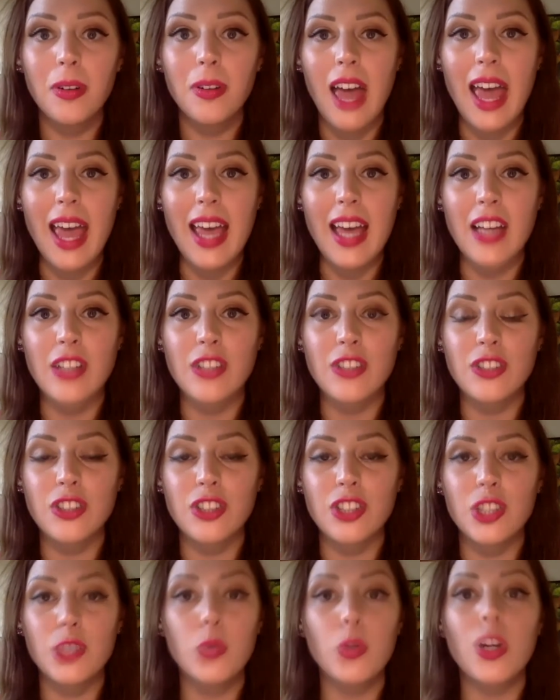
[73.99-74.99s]
and
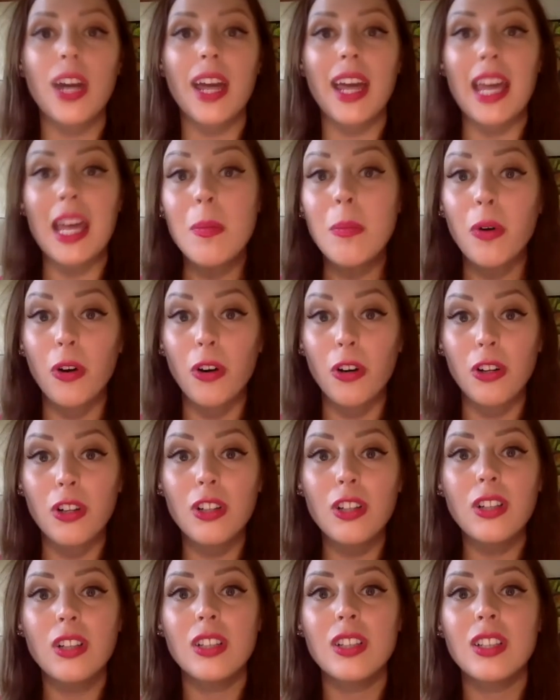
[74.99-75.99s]
you were
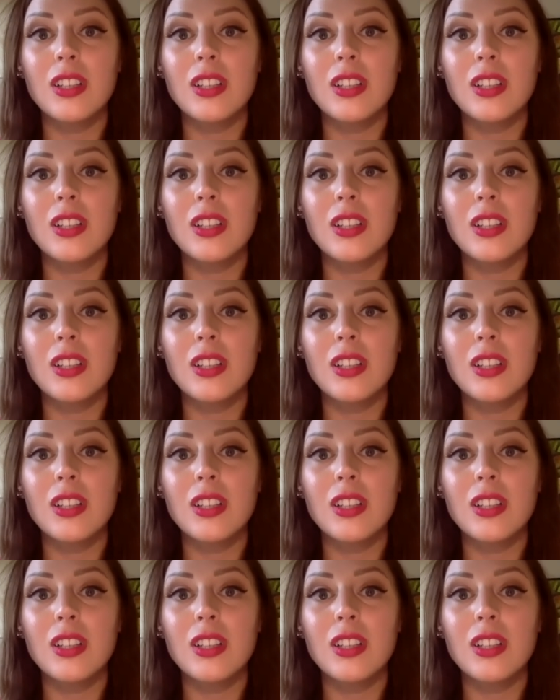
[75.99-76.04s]
able